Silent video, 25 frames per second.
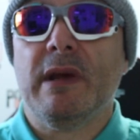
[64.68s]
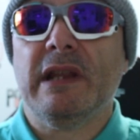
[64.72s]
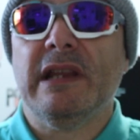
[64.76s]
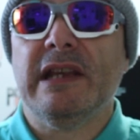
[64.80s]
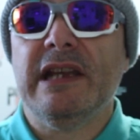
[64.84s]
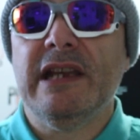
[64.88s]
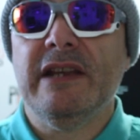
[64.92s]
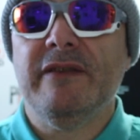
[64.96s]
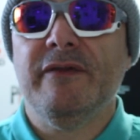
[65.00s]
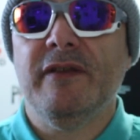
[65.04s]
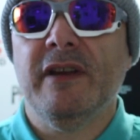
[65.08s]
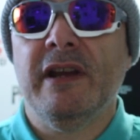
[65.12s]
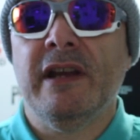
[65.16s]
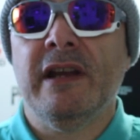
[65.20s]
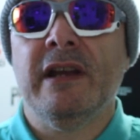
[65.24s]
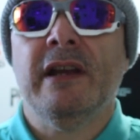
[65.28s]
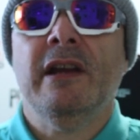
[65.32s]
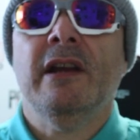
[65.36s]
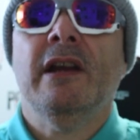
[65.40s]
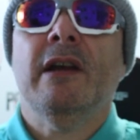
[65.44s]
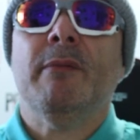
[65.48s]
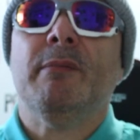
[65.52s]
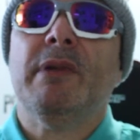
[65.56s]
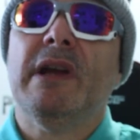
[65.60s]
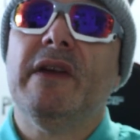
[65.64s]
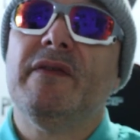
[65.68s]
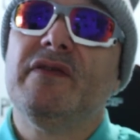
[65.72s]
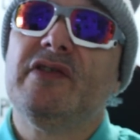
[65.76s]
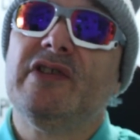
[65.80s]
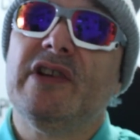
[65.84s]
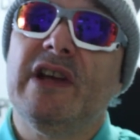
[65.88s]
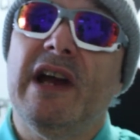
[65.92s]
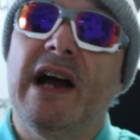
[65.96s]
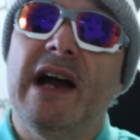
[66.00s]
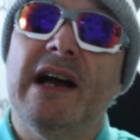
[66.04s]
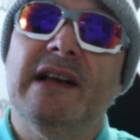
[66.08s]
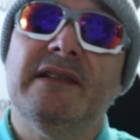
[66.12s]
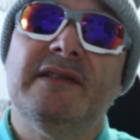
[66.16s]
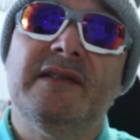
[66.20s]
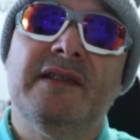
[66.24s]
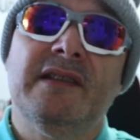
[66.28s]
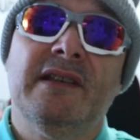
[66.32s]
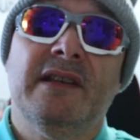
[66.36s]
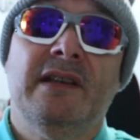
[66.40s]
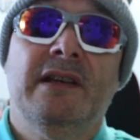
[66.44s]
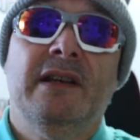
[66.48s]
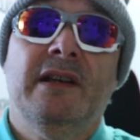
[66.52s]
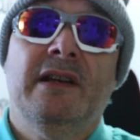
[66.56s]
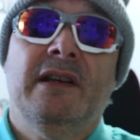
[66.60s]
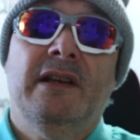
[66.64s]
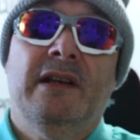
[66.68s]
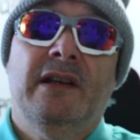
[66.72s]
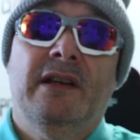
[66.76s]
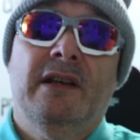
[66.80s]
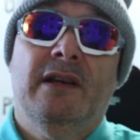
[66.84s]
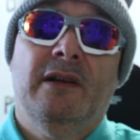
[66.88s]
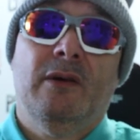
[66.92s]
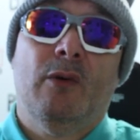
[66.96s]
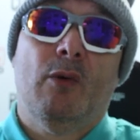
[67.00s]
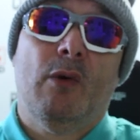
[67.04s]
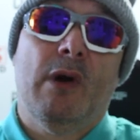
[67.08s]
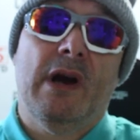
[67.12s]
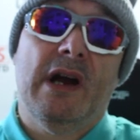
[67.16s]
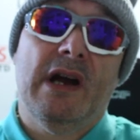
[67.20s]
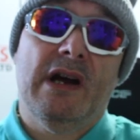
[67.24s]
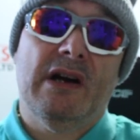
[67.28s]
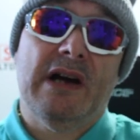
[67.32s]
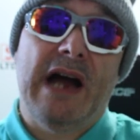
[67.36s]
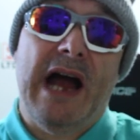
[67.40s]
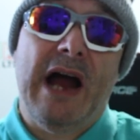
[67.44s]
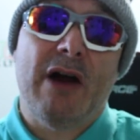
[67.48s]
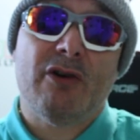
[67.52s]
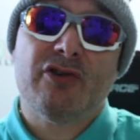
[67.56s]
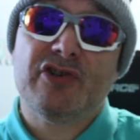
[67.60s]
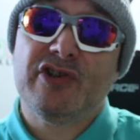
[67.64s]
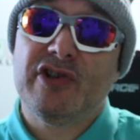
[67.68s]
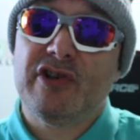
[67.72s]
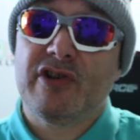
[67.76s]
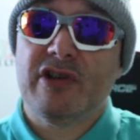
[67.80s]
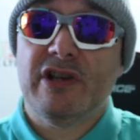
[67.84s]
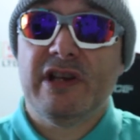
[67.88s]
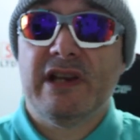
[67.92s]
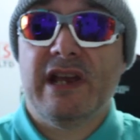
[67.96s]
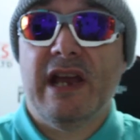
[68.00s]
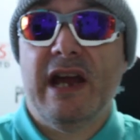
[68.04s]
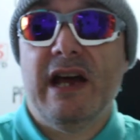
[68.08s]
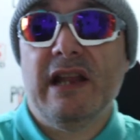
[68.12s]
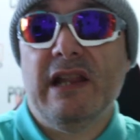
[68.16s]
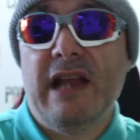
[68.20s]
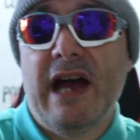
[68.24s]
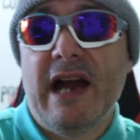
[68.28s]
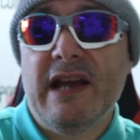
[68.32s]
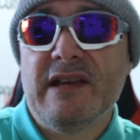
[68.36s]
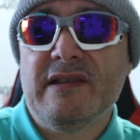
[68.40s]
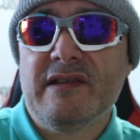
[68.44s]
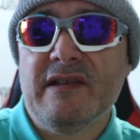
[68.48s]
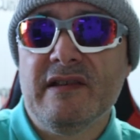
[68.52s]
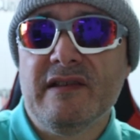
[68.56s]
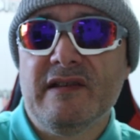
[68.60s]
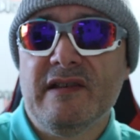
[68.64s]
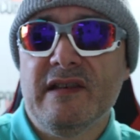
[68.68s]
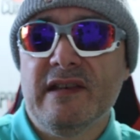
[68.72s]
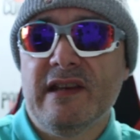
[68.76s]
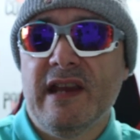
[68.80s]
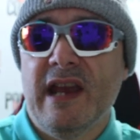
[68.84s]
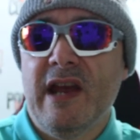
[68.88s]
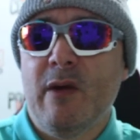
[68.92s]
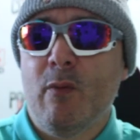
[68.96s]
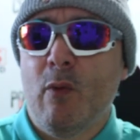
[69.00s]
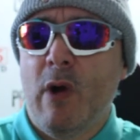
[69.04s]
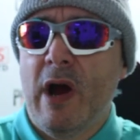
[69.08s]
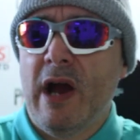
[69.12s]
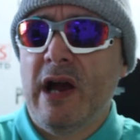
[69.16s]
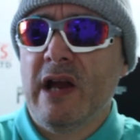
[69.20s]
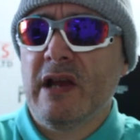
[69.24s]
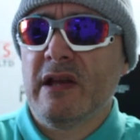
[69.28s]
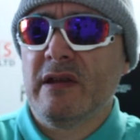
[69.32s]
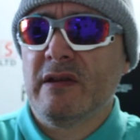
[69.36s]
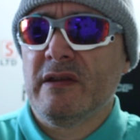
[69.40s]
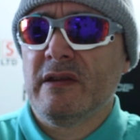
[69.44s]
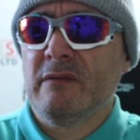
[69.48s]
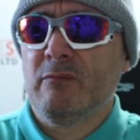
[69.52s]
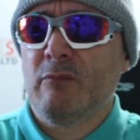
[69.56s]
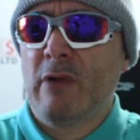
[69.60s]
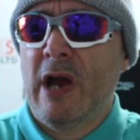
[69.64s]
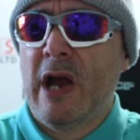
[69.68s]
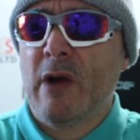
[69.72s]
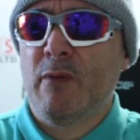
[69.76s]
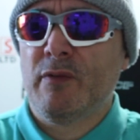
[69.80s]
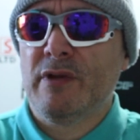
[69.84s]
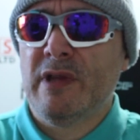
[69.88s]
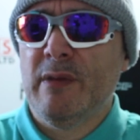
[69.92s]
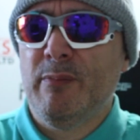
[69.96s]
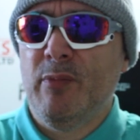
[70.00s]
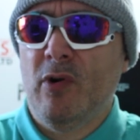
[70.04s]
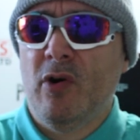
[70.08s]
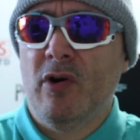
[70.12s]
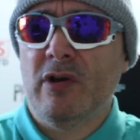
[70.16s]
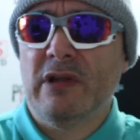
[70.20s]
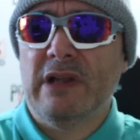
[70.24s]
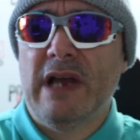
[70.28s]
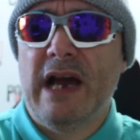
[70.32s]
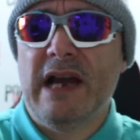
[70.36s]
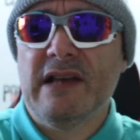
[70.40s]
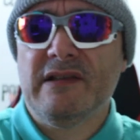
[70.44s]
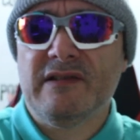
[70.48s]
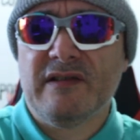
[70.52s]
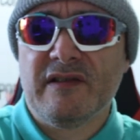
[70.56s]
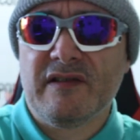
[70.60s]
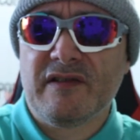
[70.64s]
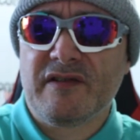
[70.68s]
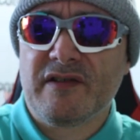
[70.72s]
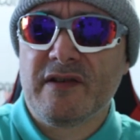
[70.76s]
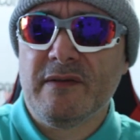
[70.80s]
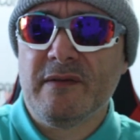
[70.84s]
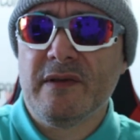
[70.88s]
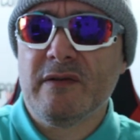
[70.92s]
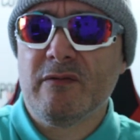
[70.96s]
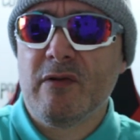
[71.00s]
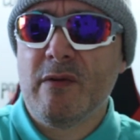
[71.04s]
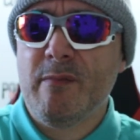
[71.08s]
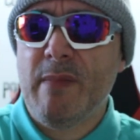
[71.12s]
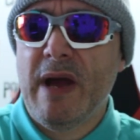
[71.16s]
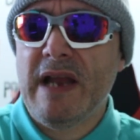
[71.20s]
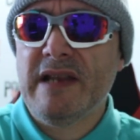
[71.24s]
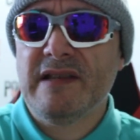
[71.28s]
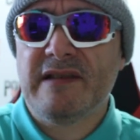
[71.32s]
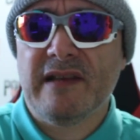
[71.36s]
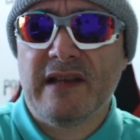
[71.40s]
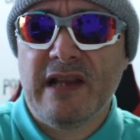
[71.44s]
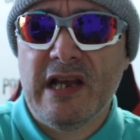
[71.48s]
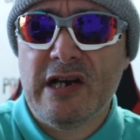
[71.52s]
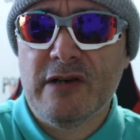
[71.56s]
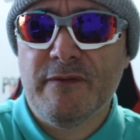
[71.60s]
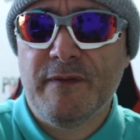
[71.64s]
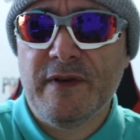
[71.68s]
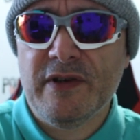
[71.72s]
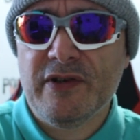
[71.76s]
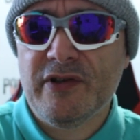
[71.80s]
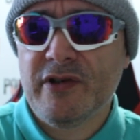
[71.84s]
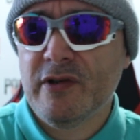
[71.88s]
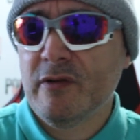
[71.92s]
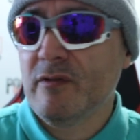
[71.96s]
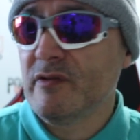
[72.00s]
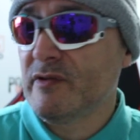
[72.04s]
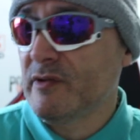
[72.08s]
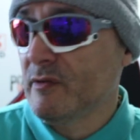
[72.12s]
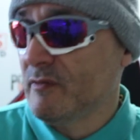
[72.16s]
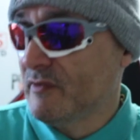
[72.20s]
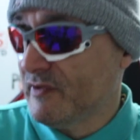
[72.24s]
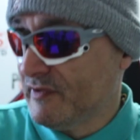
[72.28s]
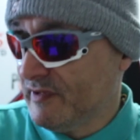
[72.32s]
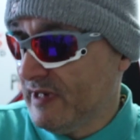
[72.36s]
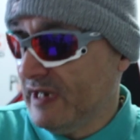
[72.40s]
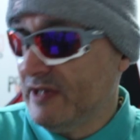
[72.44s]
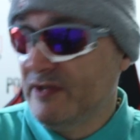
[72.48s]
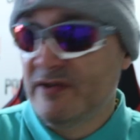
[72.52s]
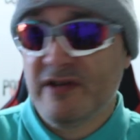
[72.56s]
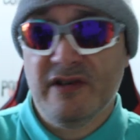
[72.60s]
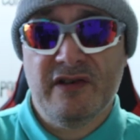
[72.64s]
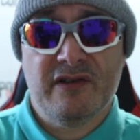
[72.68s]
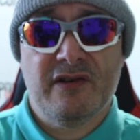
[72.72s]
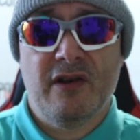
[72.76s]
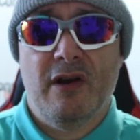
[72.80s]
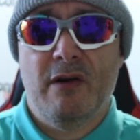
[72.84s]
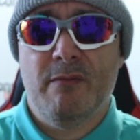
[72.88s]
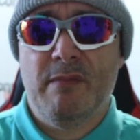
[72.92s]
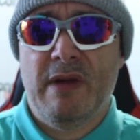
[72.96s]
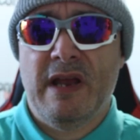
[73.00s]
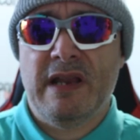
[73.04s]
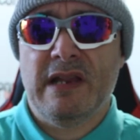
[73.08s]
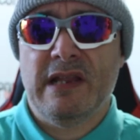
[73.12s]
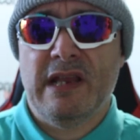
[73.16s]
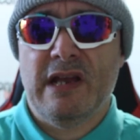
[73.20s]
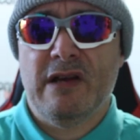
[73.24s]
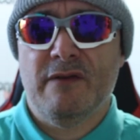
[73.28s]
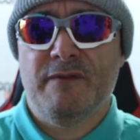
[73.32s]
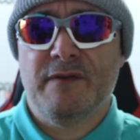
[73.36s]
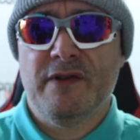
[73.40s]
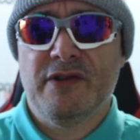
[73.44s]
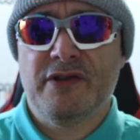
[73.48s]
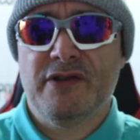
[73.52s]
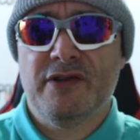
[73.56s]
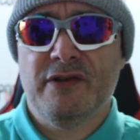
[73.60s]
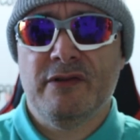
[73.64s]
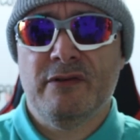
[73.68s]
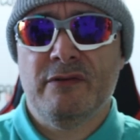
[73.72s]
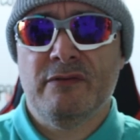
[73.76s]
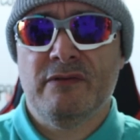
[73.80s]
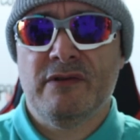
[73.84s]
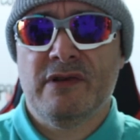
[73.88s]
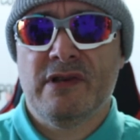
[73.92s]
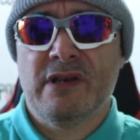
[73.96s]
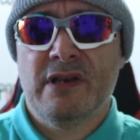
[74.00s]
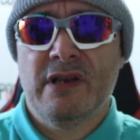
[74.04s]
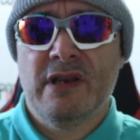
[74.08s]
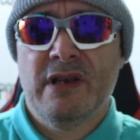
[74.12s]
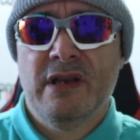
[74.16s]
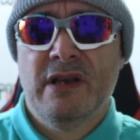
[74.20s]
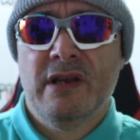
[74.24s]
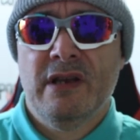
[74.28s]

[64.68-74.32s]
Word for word: believe it, but if she has, well, how's she going to get a license again? Why, why would the board license somebody with mental health issues who said she's got mental health issues?